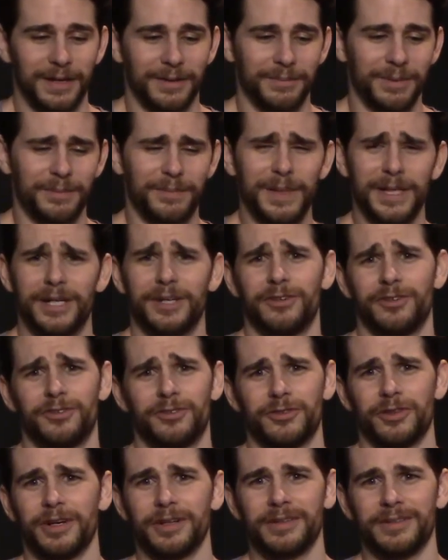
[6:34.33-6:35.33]
But be
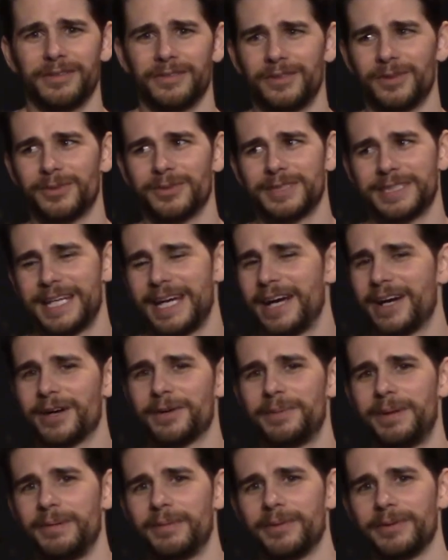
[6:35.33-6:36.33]
constructive, don't tear
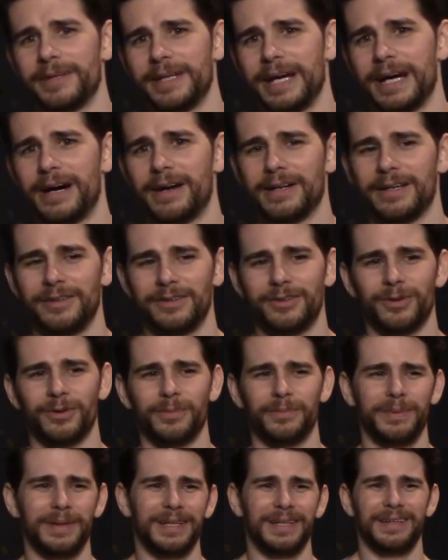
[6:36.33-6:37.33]
people down, and
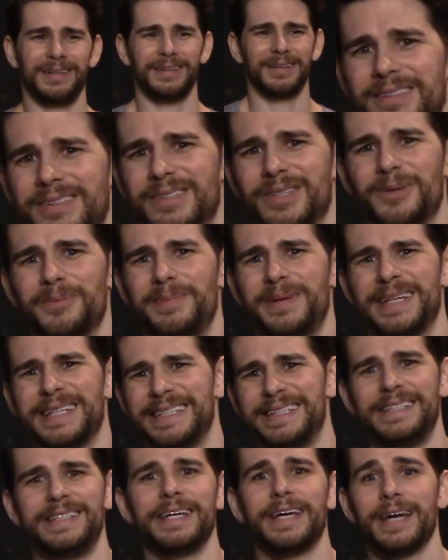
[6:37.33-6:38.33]
don't be a
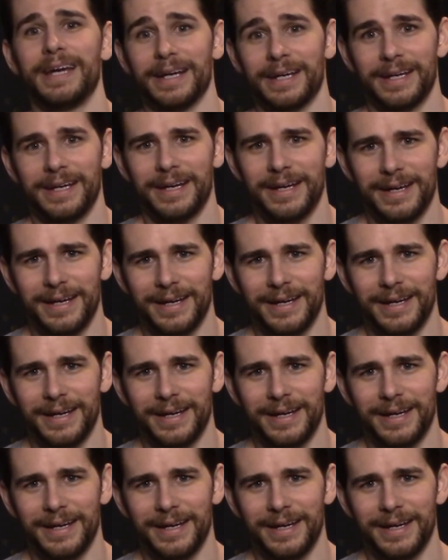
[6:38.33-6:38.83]
dick.